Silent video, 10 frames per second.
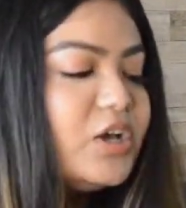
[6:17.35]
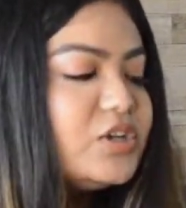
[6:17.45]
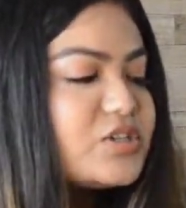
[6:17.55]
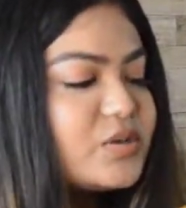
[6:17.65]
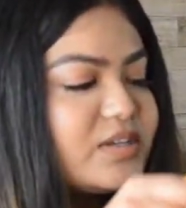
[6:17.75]

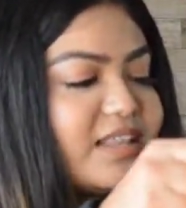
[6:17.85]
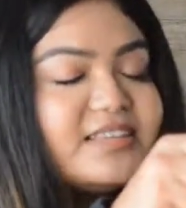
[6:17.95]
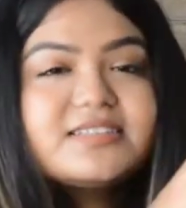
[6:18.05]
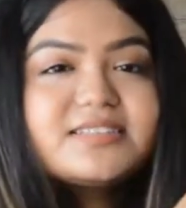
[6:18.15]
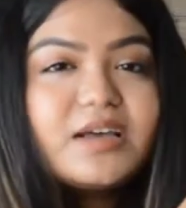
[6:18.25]
so yeah
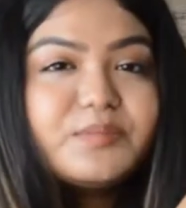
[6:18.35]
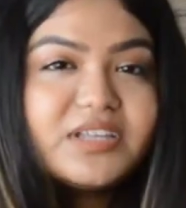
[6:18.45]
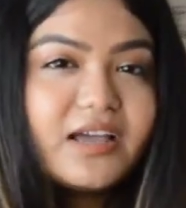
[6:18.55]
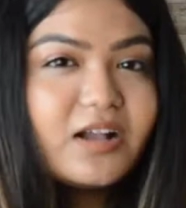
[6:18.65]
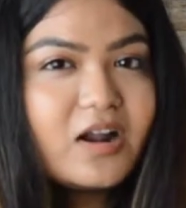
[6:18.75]
this is something
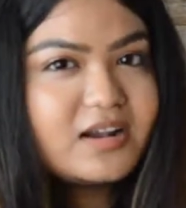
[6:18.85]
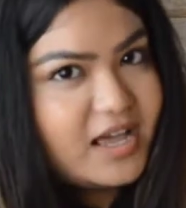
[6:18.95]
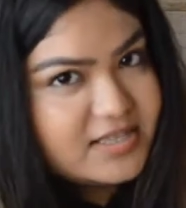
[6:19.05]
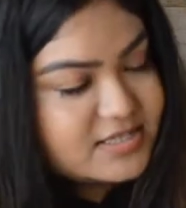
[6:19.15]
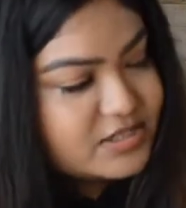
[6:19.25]
I got
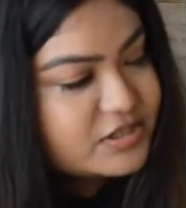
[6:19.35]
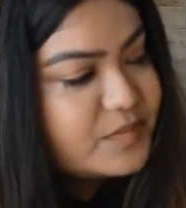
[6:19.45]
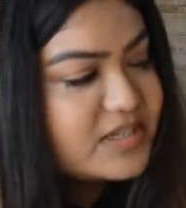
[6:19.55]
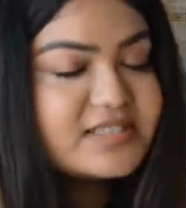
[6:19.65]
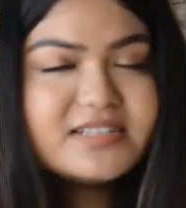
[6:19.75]
last year
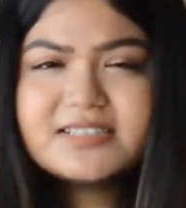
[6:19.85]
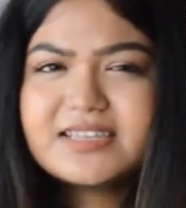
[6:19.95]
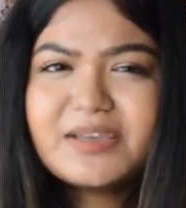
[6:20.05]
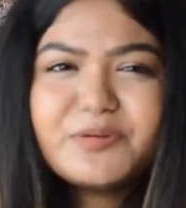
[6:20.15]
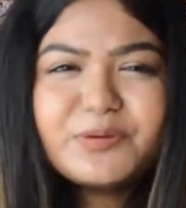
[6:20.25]
because this
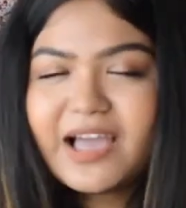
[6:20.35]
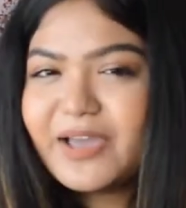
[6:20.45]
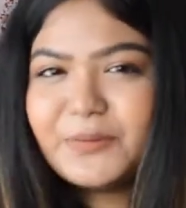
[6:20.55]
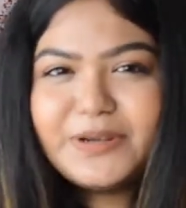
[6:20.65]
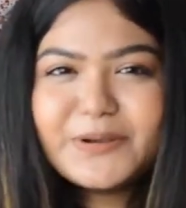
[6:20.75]
time I
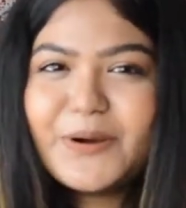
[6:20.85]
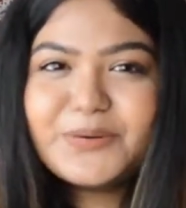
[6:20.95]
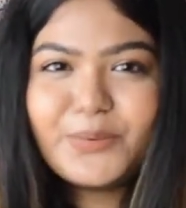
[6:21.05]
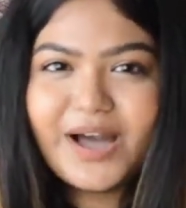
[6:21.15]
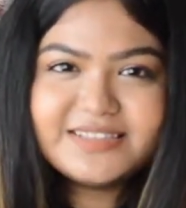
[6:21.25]
only
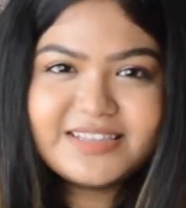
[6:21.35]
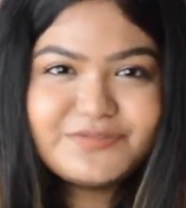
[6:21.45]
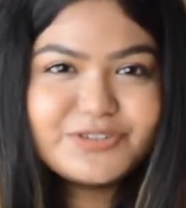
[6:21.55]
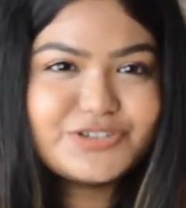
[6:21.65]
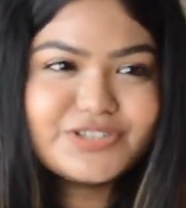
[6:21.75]
got one thing
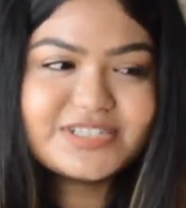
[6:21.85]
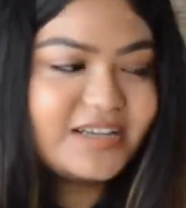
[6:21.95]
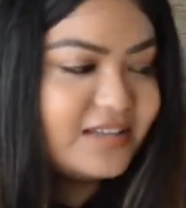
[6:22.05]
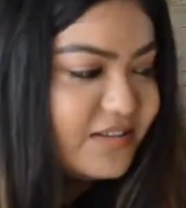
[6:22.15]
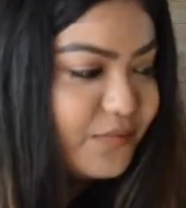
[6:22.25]
which is
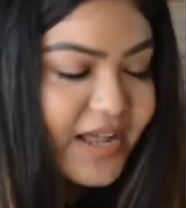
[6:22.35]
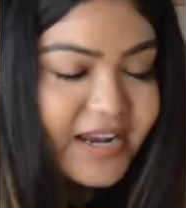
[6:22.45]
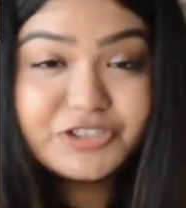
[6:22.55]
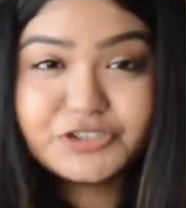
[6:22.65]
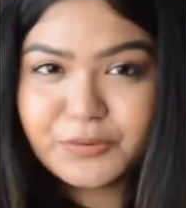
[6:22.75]
uh, the one
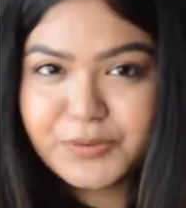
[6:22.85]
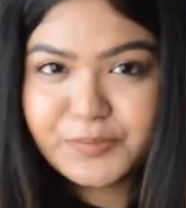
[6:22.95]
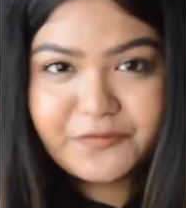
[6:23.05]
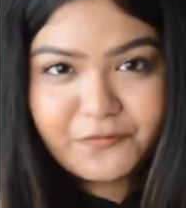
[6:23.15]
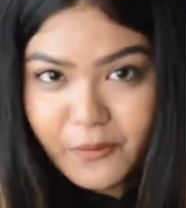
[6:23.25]
I showed you
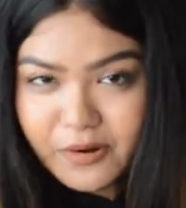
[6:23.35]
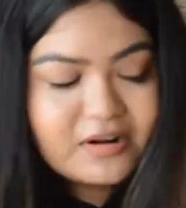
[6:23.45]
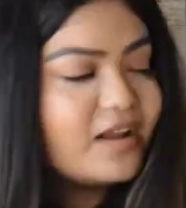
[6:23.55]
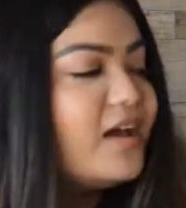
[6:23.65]
before